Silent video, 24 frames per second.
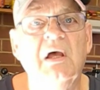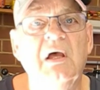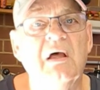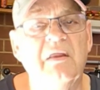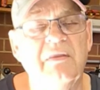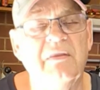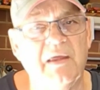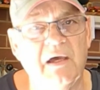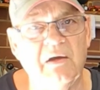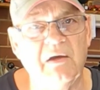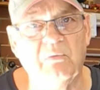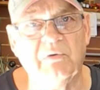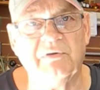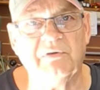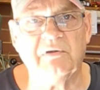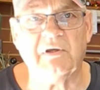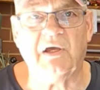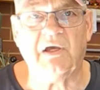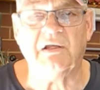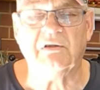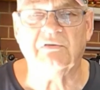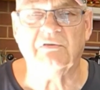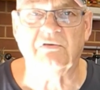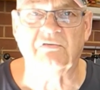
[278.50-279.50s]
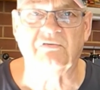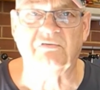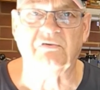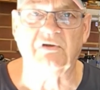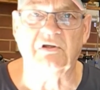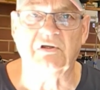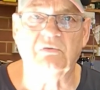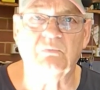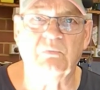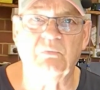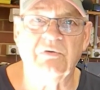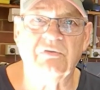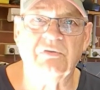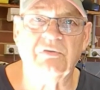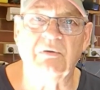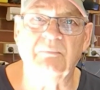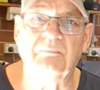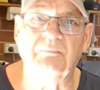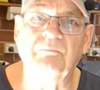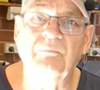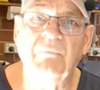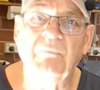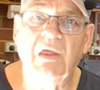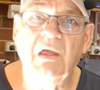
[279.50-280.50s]
they would take the seat with
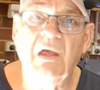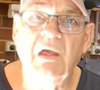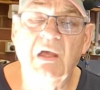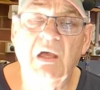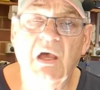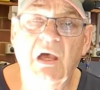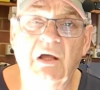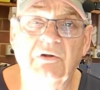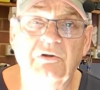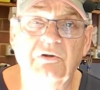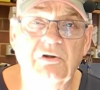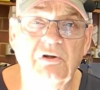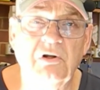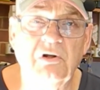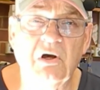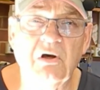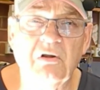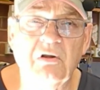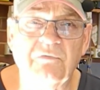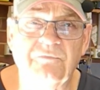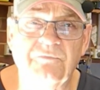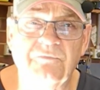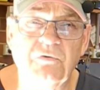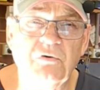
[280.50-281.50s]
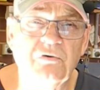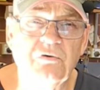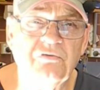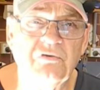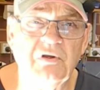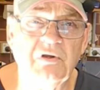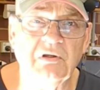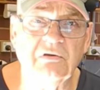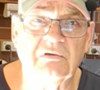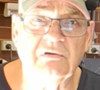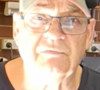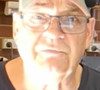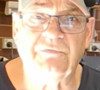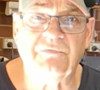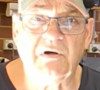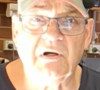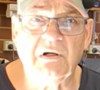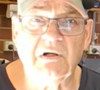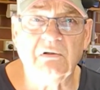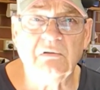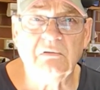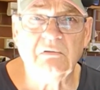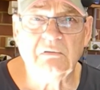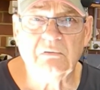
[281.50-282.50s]
them. And you know, the first thing to
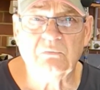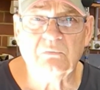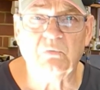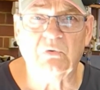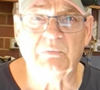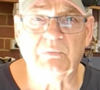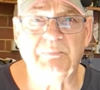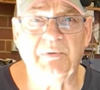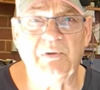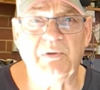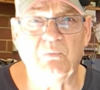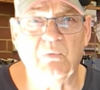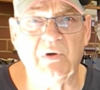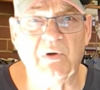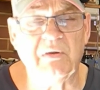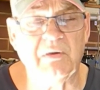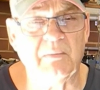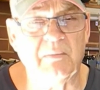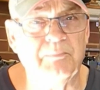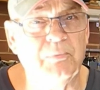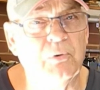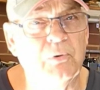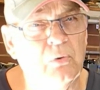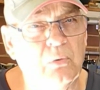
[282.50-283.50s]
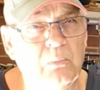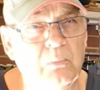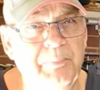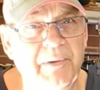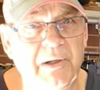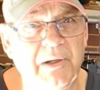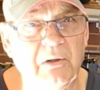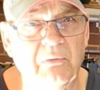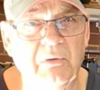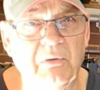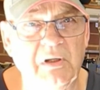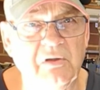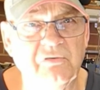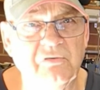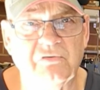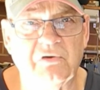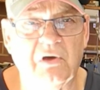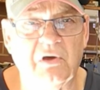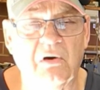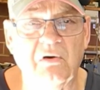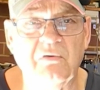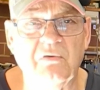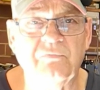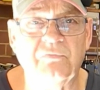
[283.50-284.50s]
fail would be where the ball bearings
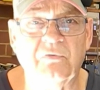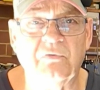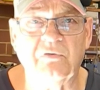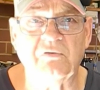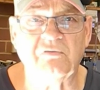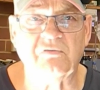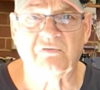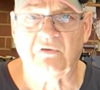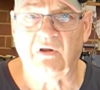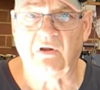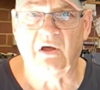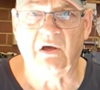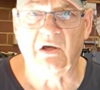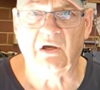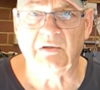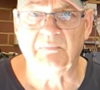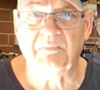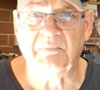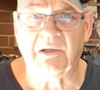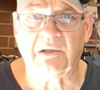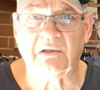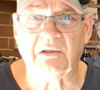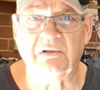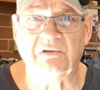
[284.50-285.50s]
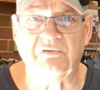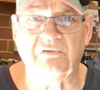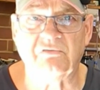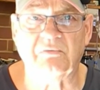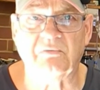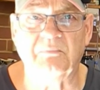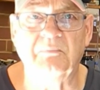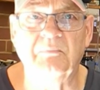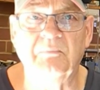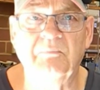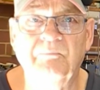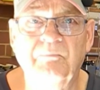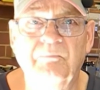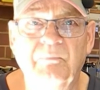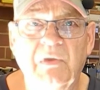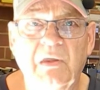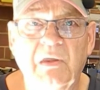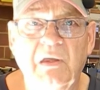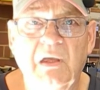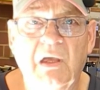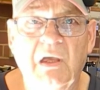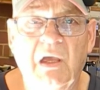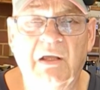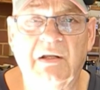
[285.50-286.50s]
go for the slide mechanism.
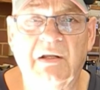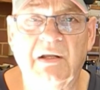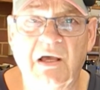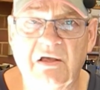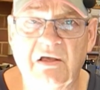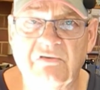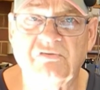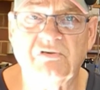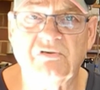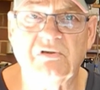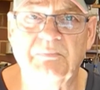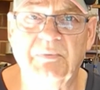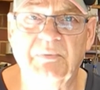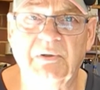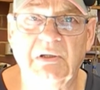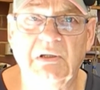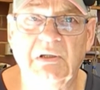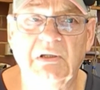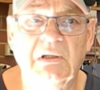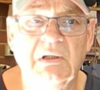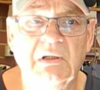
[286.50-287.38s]
It has to be,